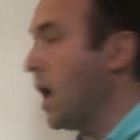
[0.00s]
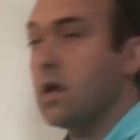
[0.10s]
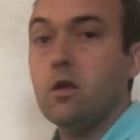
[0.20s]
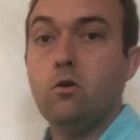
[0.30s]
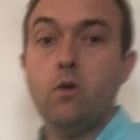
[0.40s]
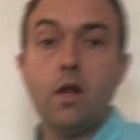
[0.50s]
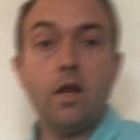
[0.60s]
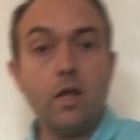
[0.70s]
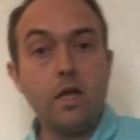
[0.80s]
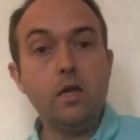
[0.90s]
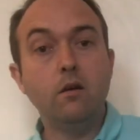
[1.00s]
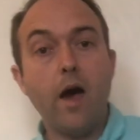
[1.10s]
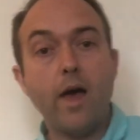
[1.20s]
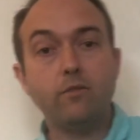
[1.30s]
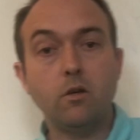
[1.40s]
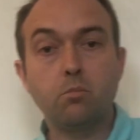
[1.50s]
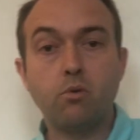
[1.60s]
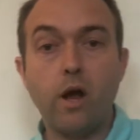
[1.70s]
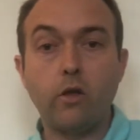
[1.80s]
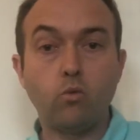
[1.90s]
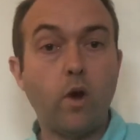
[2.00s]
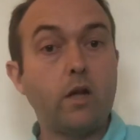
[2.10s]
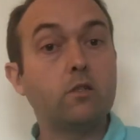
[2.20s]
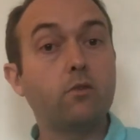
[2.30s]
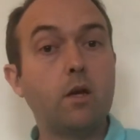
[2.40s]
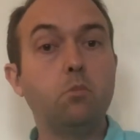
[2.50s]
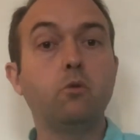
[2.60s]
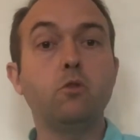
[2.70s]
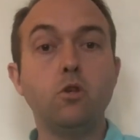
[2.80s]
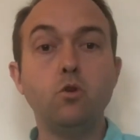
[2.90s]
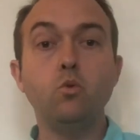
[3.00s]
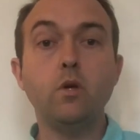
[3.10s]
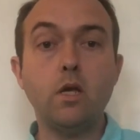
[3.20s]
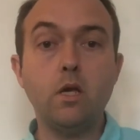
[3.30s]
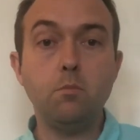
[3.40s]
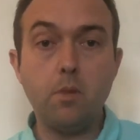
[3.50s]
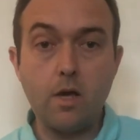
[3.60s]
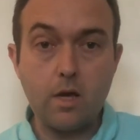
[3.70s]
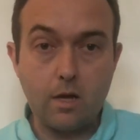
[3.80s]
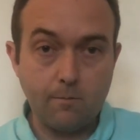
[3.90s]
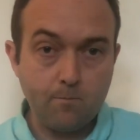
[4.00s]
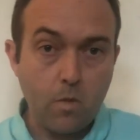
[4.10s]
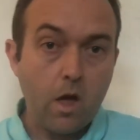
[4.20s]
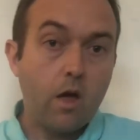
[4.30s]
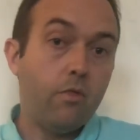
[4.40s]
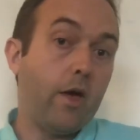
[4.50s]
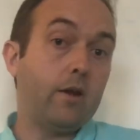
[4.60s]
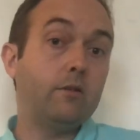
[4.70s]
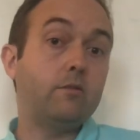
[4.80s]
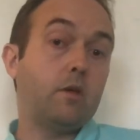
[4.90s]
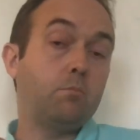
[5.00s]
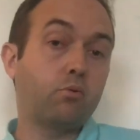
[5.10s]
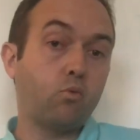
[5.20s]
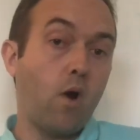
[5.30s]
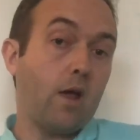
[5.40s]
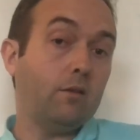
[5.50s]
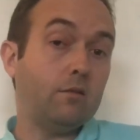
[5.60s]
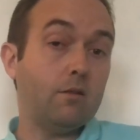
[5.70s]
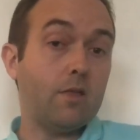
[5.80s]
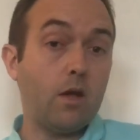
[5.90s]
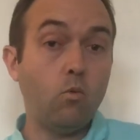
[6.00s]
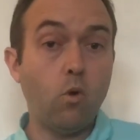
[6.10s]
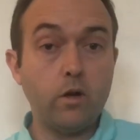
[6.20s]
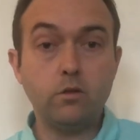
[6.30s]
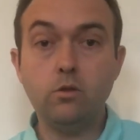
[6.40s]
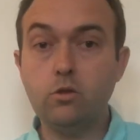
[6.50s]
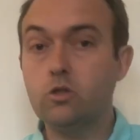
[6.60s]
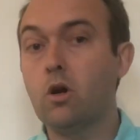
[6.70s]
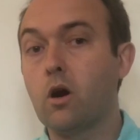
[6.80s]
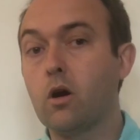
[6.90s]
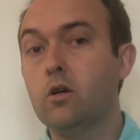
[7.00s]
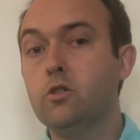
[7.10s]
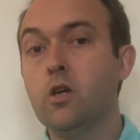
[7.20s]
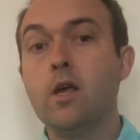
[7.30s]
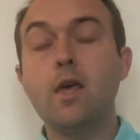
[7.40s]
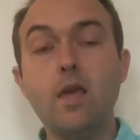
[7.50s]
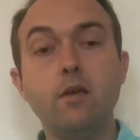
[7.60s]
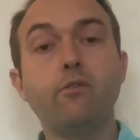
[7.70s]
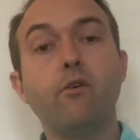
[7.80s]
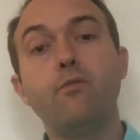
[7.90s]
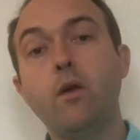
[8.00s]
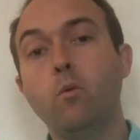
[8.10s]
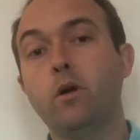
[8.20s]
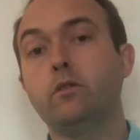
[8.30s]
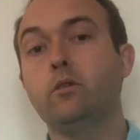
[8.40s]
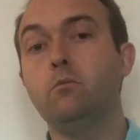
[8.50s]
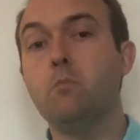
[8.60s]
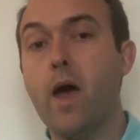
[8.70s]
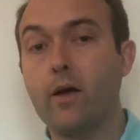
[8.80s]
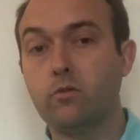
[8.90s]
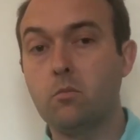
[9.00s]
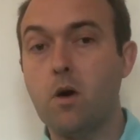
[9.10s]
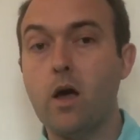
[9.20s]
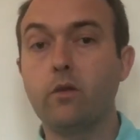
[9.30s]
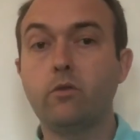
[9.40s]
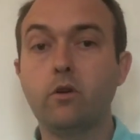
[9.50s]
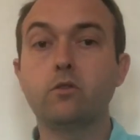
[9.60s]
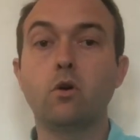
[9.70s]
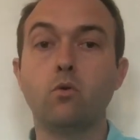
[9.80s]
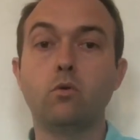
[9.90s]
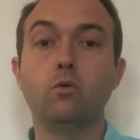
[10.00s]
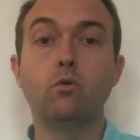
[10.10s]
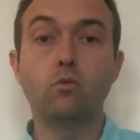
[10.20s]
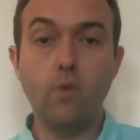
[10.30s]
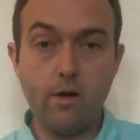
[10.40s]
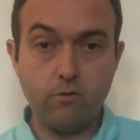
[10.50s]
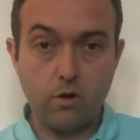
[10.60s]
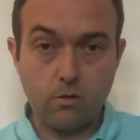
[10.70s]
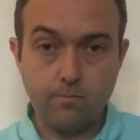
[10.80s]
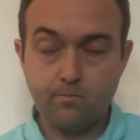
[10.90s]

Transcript: a unit elastic price, what I just labeled UEP. That is the price that they want to charge if they want to maximize their total revenue.